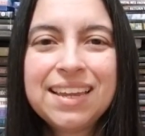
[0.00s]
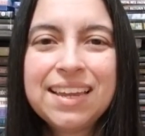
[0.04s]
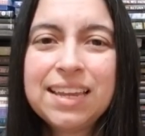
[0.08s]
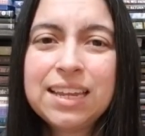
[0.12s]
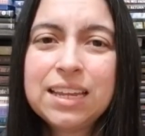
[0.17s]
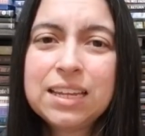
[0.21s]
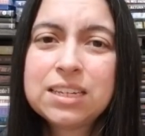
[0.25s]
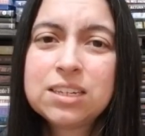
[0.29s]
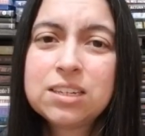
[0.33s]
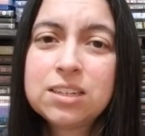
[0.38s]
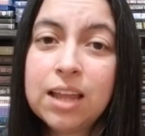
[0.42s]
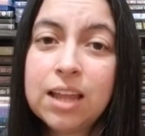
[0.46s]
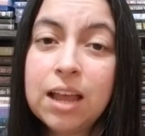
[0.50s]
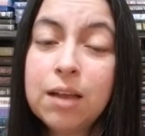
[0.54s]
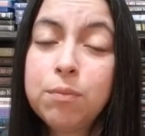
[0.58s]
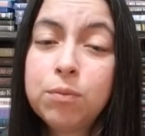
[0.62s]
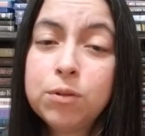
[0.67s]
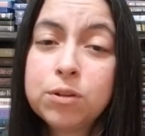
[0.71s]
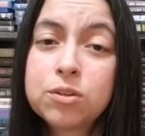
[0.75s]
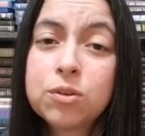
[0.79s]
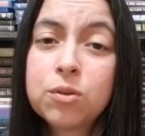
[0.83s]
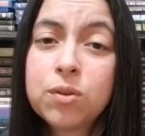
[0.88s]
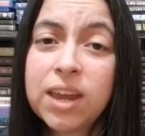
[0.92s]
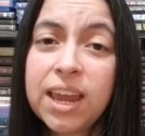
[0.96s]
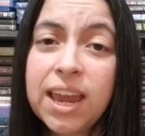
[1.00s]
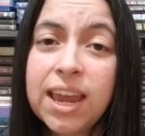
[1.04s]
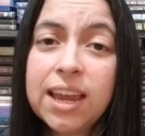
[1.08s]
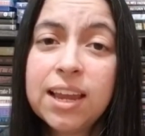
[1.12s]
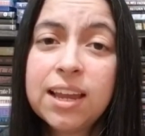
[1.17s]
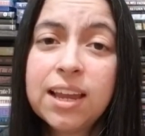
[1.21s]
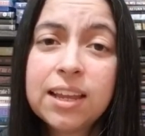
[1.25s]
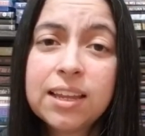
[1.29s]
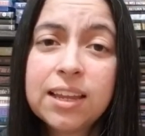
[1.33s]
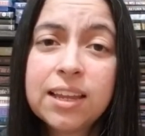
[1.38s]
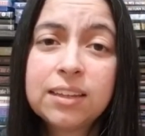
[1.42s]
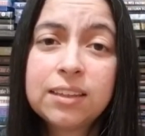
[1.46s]
It's that was okay.
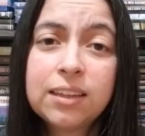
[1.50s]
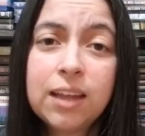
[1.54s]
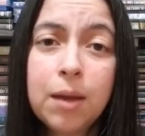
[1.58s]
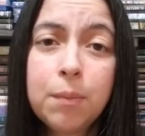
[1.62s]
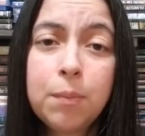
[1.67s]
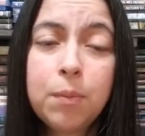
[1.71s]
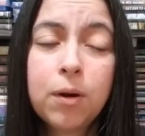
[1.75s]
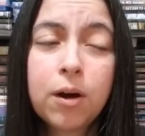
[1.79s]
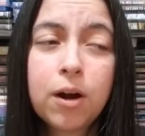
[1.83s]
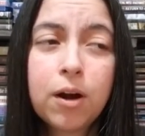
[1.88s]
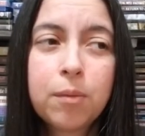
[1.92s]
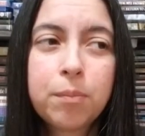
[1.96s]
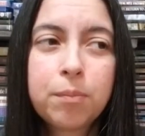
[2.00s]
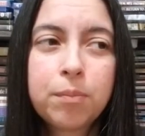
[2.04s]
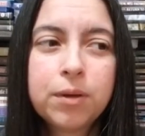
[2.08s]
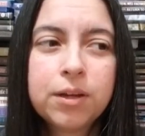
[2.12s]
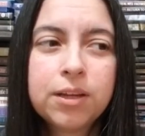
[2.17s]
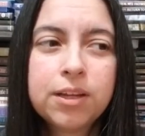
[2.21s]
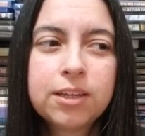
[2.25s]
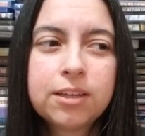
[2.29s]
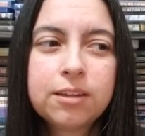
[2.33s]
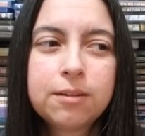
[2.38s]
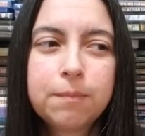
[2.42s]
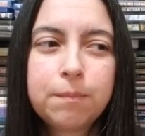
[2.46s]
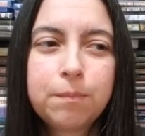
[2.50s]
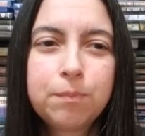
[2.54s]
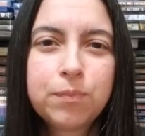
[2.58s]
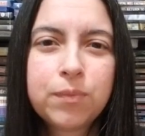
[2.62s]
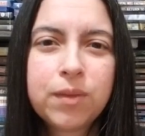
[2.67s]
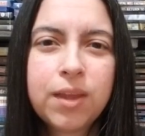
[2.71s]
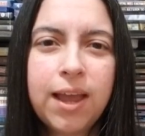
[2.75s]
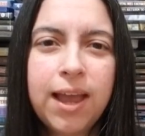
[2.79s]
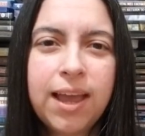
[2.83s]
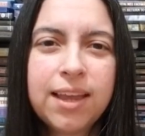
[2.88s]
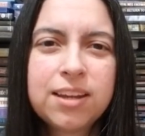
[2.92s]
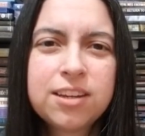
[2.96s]
I like that part, but
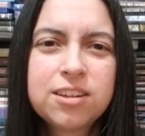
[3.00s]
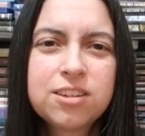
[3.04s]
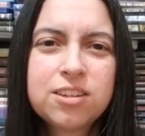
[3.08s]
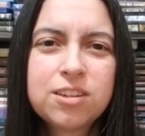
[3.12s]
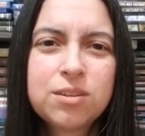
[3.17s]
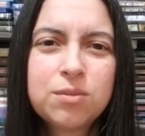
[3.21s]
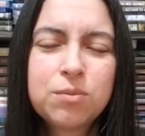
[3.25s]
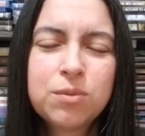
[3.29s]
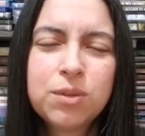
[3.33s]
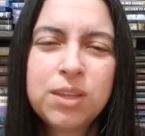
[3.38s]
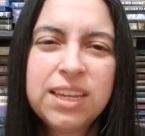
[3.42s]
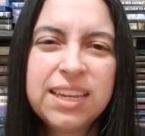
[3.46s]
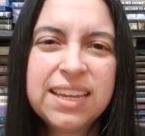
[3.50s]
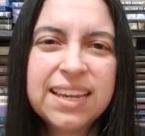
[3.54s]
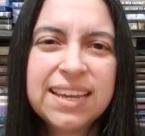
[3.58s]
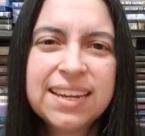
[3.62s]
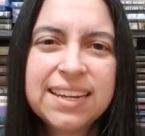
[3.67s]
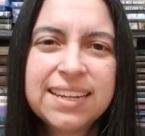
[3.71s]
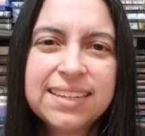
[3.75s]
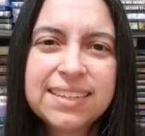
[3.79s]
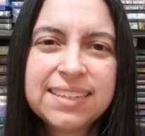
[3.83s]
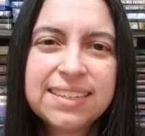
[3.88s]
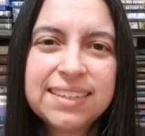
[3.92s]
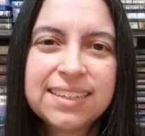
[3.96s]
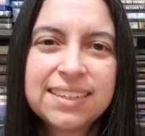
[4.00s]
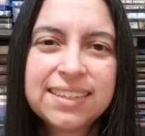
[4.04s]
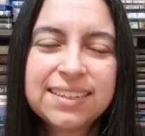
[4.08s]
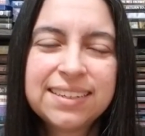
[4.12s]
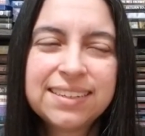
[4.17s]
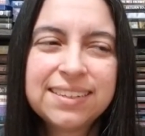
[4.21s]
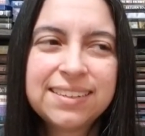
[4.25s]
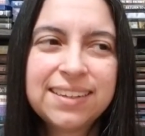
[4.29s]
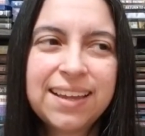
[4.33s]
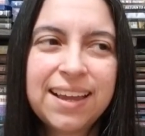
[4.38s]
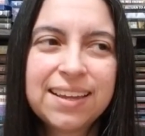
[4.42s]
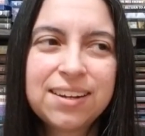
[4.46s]
I just didn't really get it.
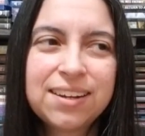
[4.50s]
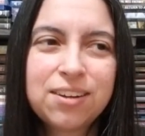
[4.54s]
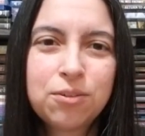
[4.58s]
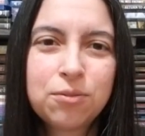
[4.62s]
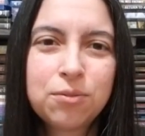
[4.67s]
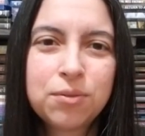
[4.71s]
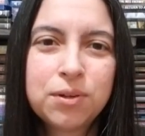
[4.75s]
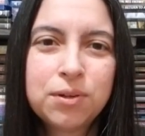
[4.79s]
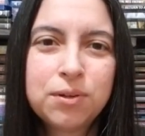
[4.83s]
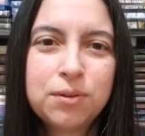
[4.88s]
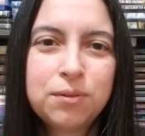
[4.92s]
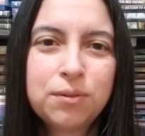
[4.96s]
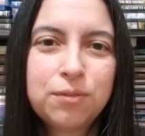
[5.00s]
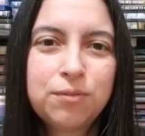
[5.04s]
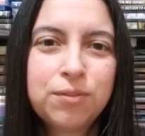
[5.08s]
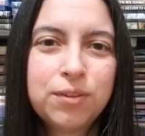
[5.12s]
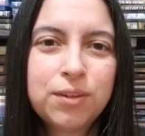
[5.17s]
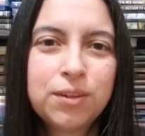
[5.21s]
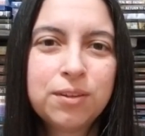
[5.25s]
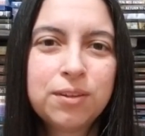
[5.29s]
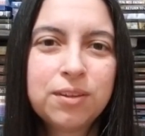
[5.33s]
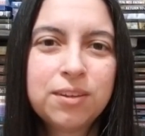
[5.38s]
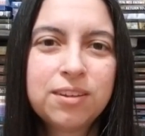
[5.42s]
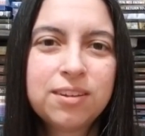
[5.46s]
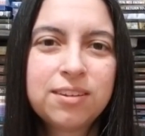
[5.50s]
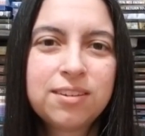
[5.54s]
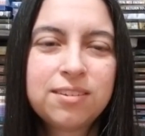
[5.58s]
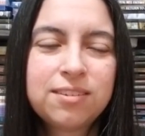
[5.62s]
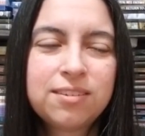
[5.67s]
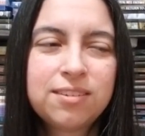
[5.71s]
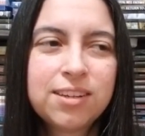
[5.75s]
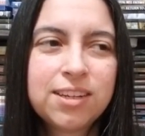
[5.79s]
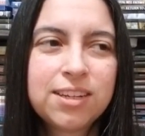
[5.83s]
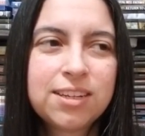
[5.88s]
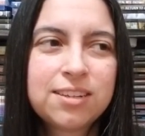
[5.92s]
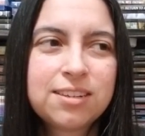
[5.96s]
I don't know if
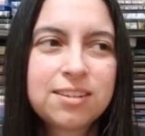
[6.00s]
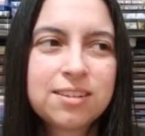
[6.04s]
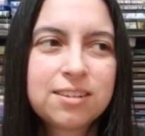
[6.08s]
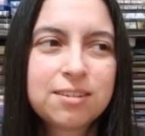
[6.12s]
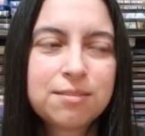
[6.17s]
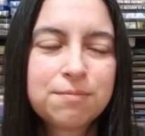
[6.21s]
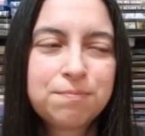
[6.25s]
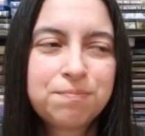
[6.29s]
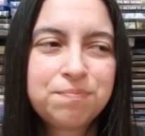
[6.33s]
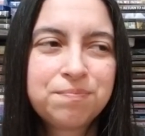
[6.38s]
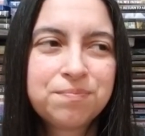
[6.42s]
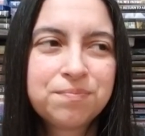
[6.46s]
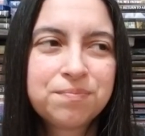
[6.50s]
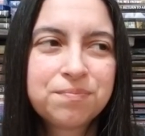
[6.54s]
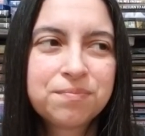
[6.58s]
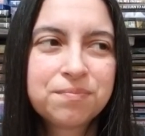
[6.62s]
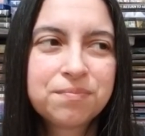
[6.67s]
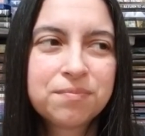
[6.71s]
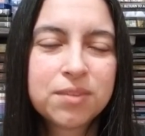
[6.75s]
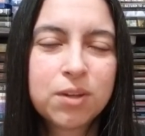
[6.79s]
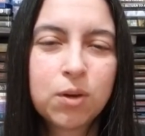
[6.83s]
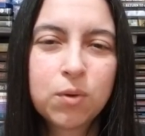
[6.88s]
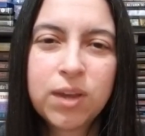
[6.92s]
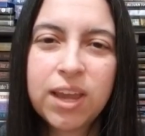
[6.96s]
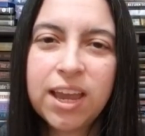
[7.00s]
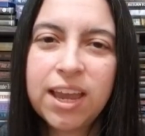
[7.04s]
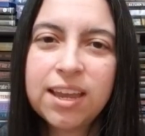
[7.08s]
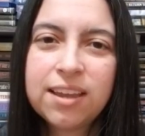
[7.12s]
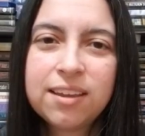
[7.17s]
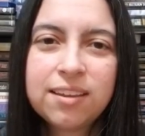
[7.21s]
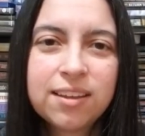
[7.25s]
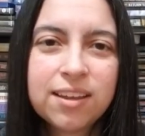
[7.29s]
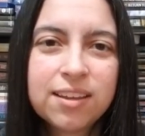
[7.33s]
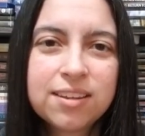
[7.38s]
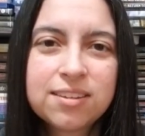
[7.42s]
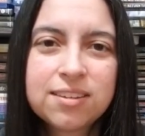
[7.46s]
it's
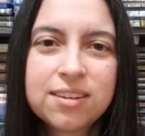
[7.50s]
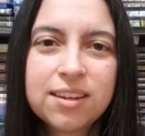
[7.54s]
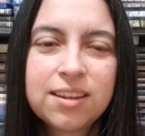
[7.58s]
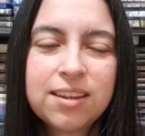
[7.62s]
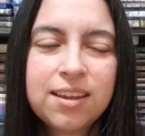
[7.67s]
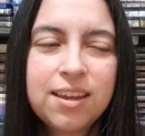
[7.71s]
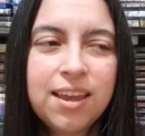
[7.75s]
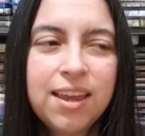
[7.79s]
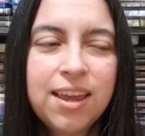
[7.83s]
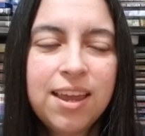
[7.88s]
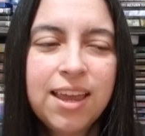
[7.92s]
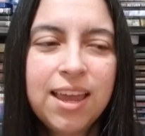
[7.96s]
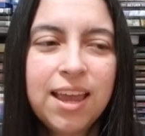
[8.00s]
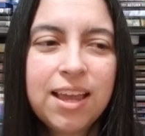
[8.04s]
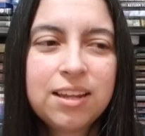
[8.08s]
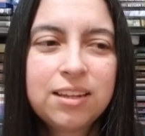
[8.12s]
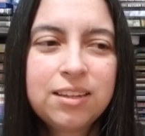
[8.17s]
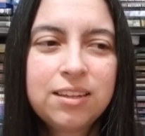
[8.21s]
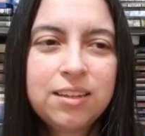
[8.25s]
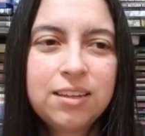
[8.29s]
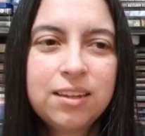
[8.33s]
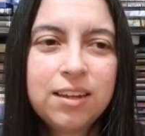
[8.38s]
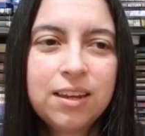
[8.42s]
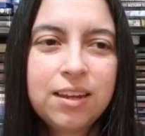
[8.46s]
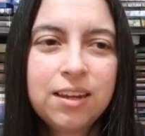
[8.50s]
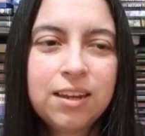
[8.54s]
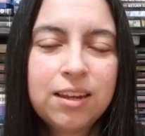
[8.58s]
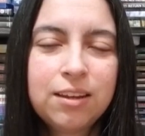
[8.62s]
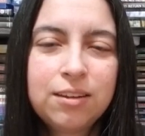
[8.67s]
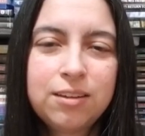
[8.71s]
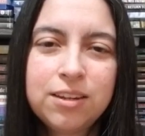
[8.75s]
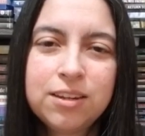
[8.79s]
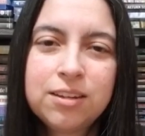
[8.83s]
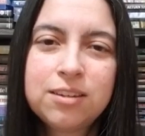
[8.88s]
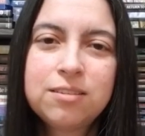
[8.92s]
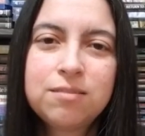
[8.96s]
okay.
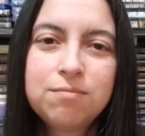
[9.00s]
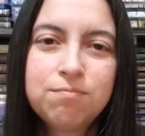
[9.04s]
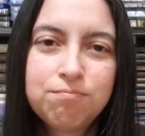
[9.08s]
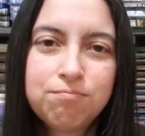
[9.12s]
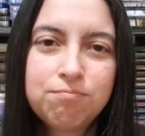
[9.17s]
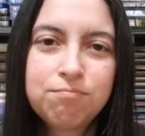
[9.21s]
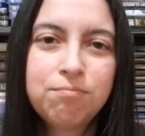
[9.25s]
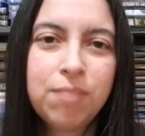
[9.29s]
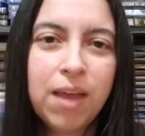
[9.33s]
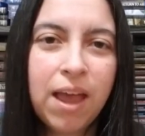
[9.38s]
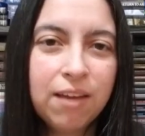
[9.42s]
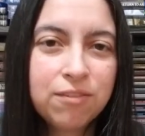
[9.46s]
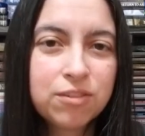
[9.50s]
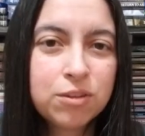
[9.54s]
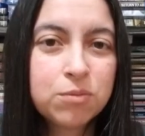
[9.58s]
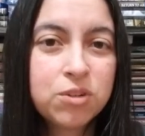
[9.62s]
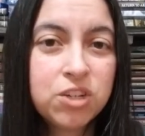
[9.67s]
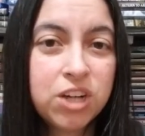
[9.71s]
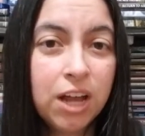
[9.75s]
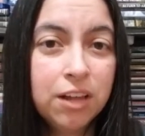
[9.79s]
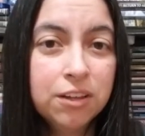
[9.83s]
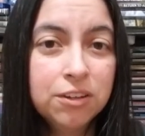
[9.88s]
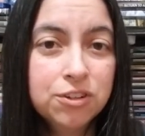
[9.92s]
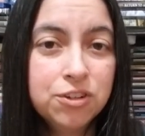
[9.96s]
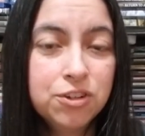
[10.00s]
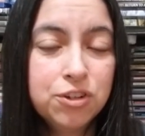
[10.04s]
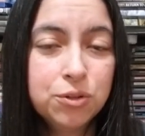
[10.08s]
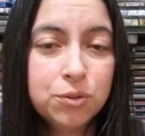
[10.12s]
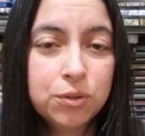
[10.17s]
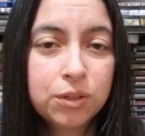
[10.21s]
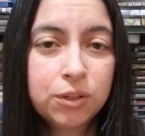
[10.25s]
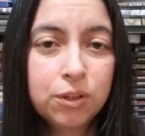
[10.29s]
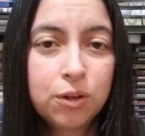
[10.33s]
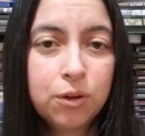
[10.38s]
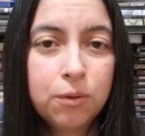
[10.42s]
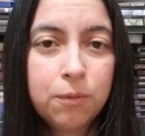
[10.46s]
It did have some challenge to
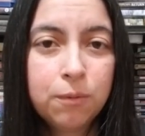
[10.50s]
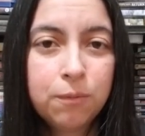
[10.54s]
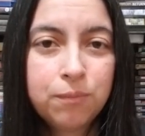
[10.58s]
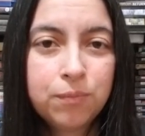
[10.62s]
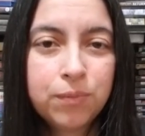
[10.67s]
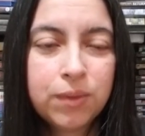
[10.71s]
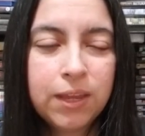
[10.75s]
it though.